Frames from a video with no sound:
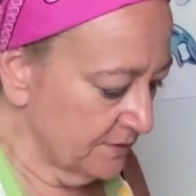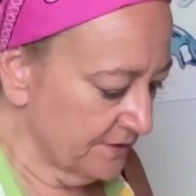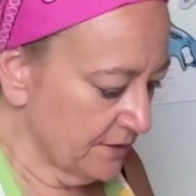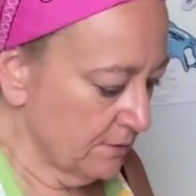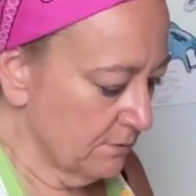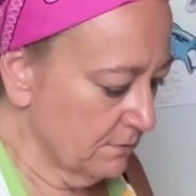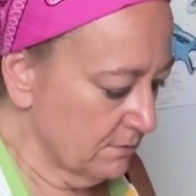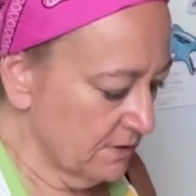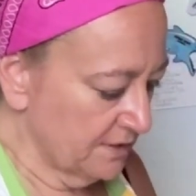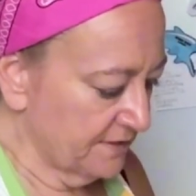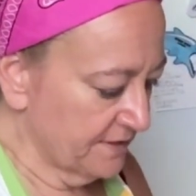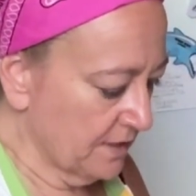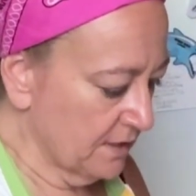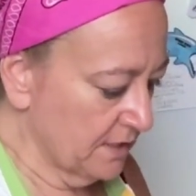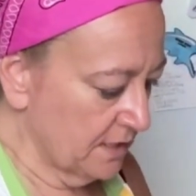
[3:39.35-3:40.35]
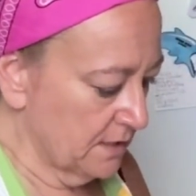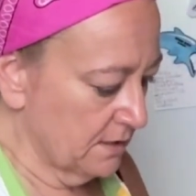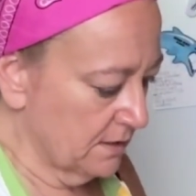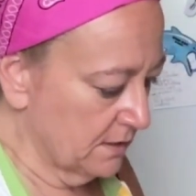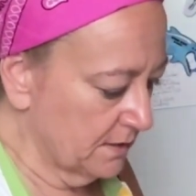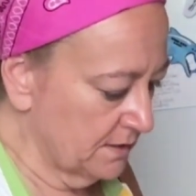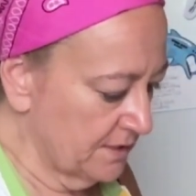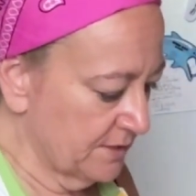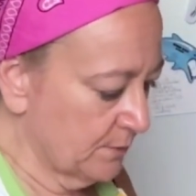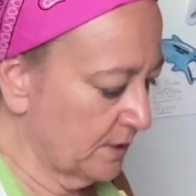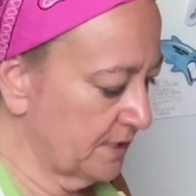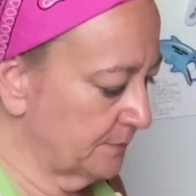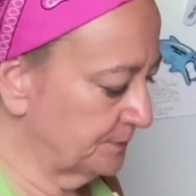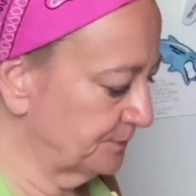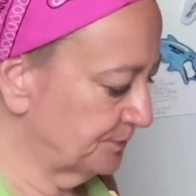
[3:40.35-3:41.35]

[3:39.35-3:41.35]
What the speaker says: So that's how you do it.